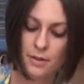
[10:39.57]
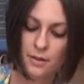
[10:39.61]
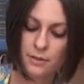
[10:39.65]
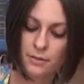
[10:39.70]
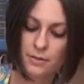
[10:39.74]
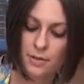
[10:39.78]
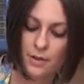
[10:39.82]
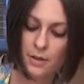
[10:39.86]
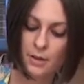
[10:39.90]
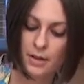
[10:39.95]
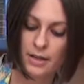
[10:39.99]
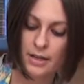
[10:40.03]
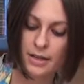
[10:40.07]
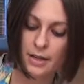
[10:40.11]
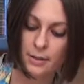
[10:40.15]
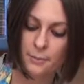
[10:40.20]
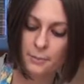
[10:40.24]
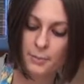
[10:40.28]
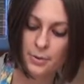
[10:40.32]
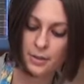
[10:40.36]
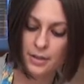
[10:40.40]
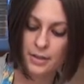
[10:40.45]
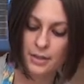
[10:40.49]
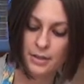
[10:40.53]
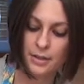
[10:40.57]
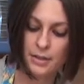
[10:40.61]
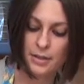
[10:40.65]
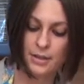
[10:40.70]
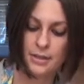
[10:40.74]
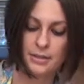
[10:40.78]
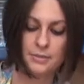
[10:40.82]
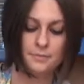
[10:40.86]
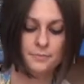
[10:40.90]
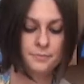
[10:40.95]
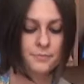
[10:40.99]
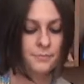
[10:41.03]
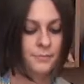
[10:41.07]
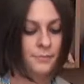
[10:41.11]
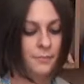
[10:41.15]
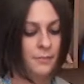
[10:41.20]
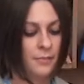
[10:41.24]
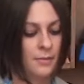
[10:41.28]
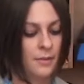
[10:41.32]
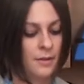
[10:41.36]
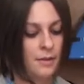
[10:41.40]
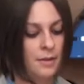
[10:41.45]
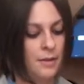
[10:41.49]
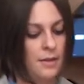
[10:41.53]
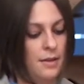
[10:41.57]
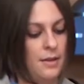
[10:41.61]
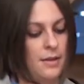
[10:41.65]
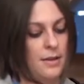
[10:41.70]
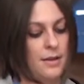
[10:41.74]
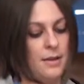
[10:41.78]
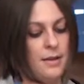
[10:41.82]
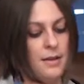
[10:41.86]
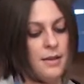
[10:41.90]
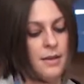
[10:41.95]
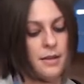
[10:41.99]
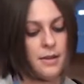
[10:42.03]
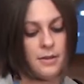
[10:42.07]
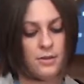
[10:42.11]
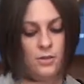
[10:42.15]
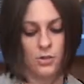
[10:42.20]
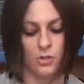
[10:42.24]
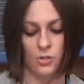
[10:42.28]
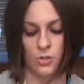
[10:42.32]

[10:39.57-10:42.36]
So again, put it in here, and